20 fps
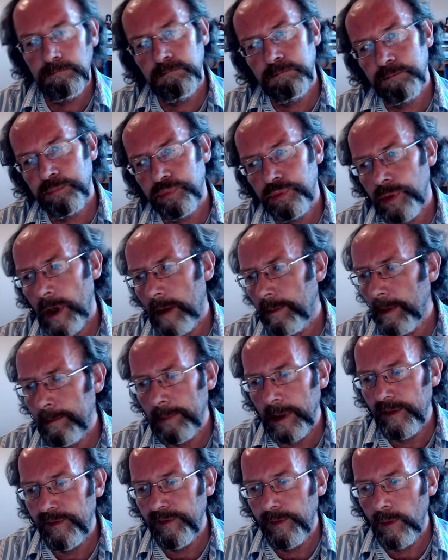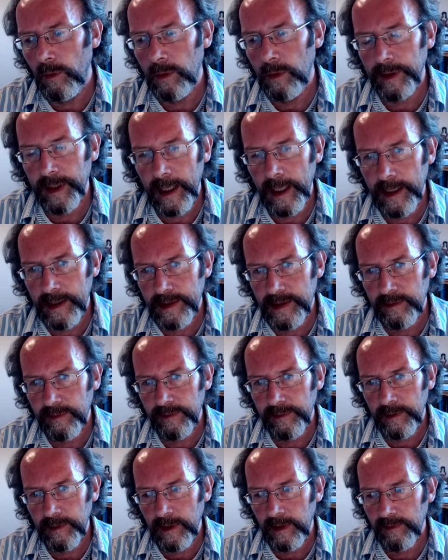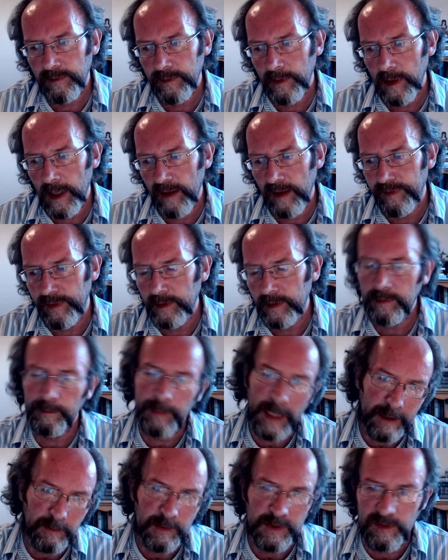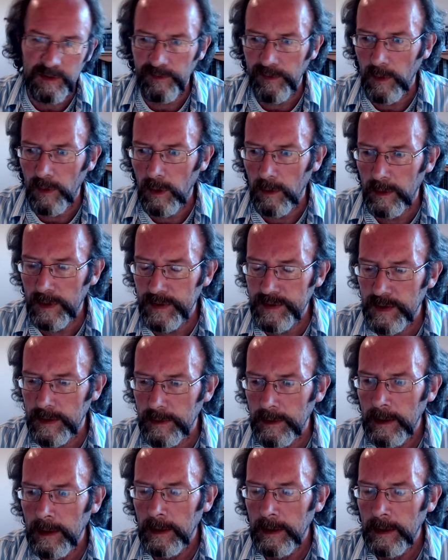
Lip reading: 4 days of effort, backwards and forwards, and